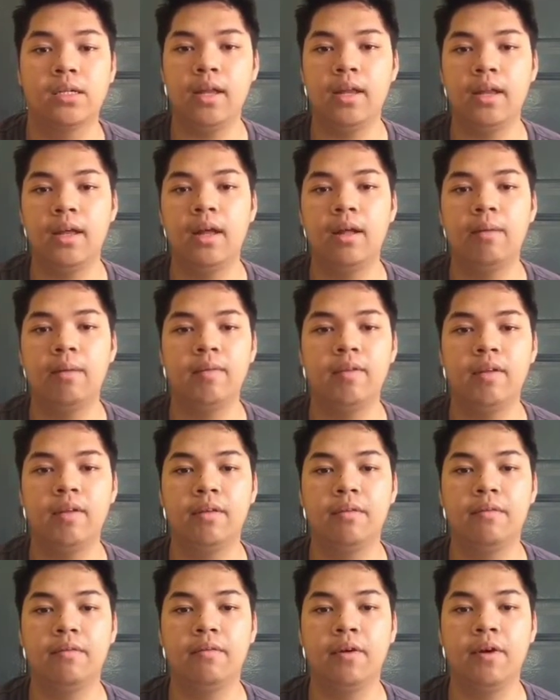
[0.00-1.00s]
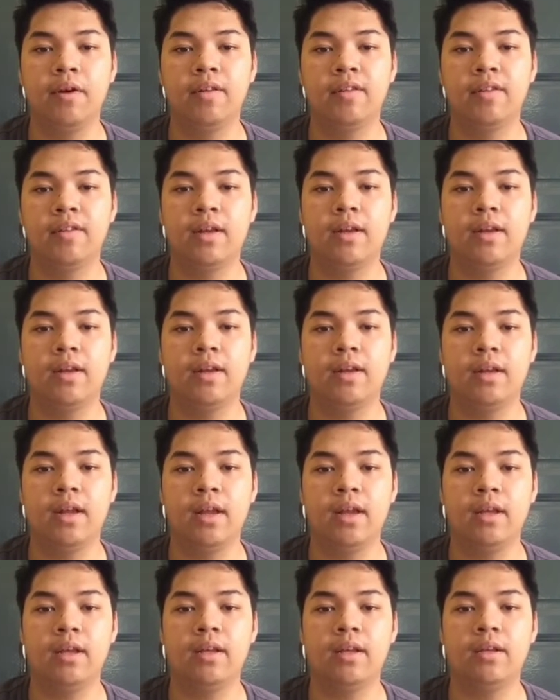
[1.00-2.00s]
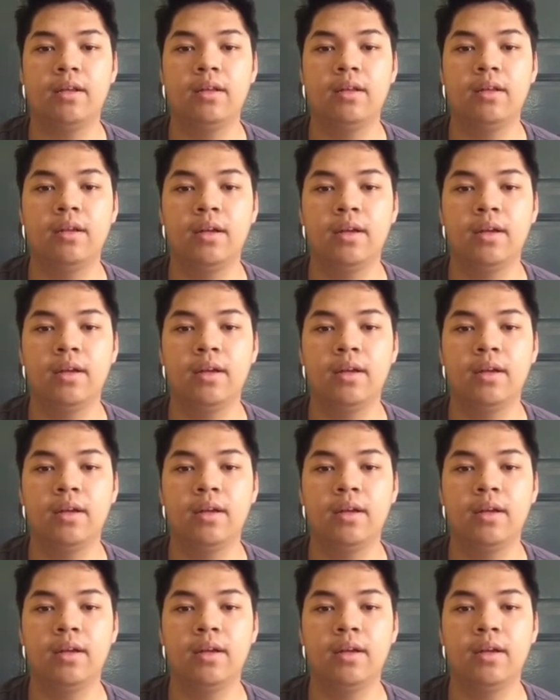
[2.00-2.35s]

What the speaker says: It helps avoid sudden talent